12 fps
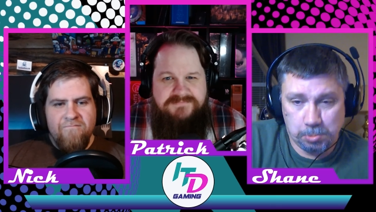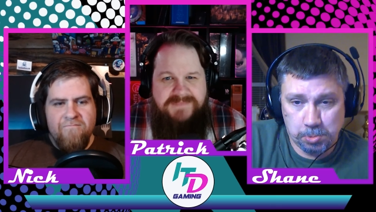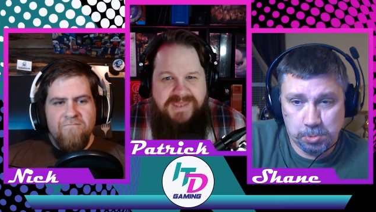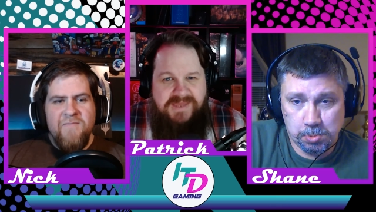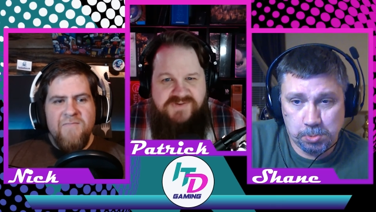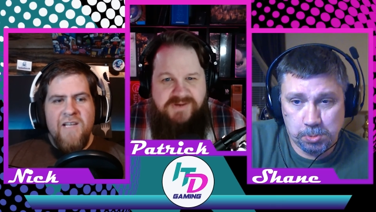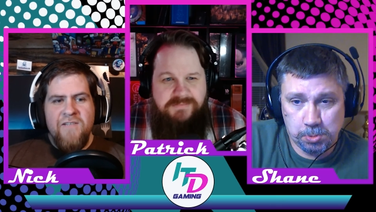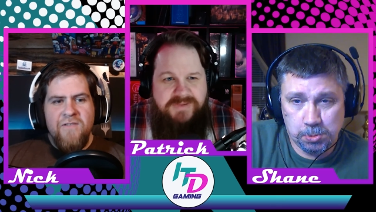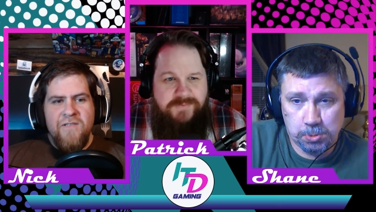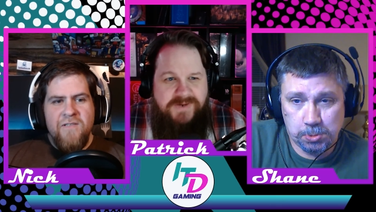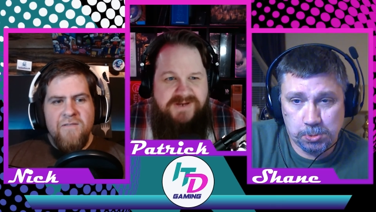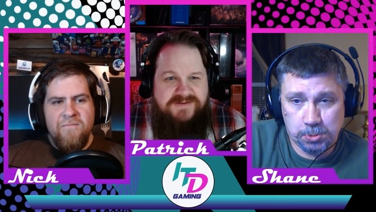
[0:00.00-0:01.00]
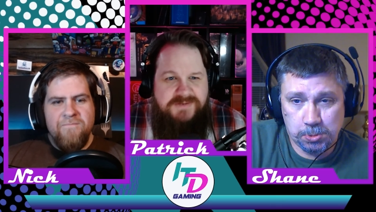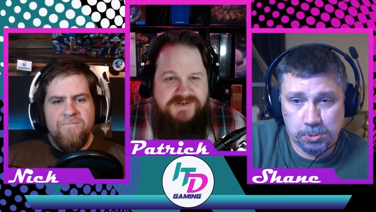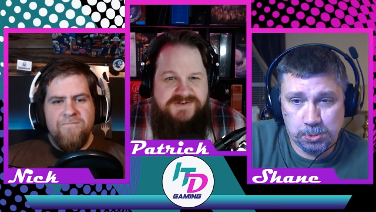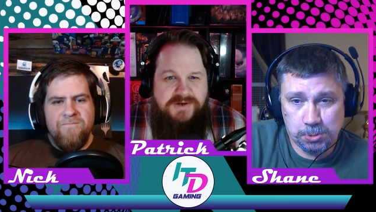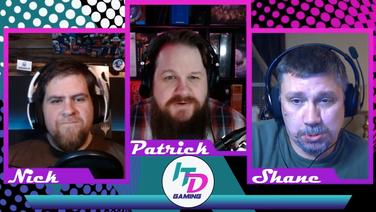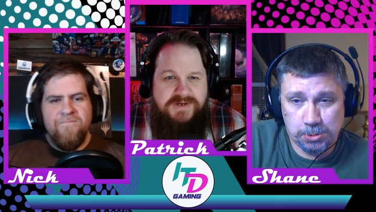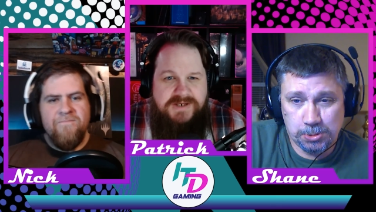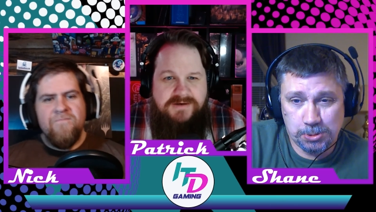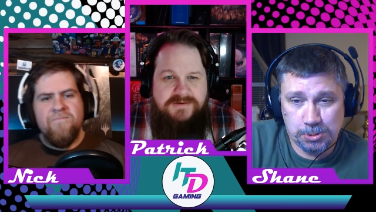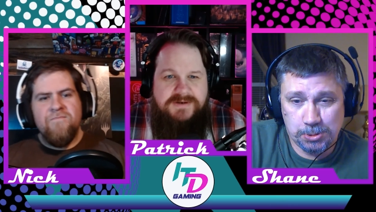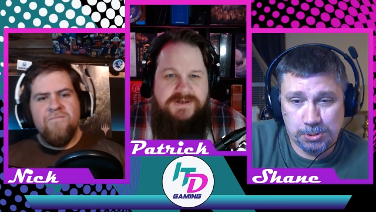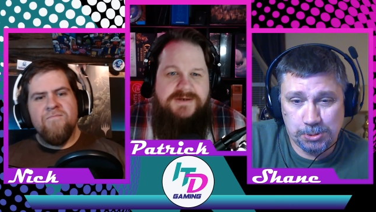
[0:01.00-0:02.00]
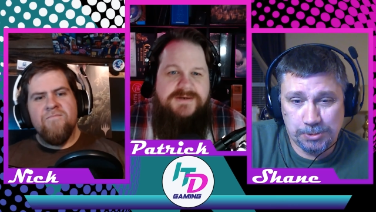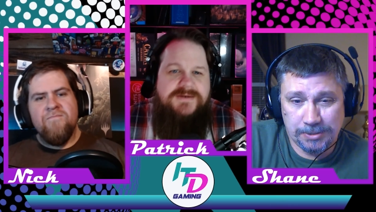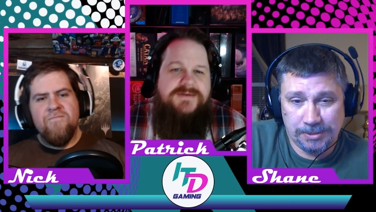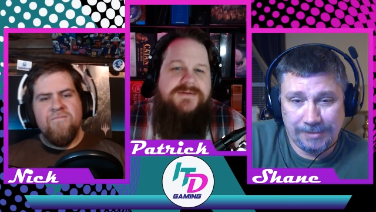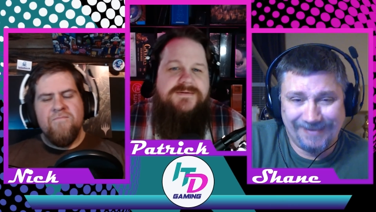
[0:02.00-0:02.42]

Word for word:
Speaker 1: Yeah, Shane played way too much Doki Doki.